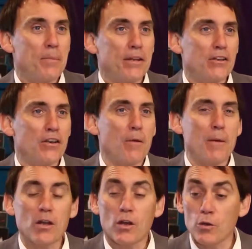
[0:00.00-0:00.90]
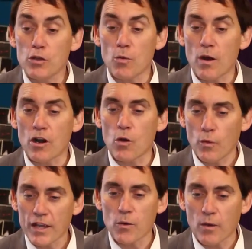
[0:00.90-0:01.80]
But no matter who you are or
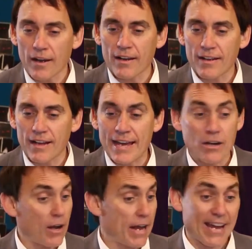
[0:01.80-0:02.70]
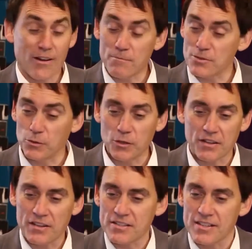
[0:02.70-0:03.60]
where you are, and I'm still
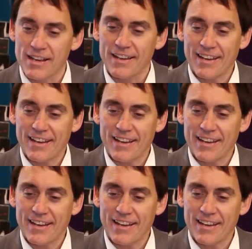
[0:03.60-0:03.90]
learning this.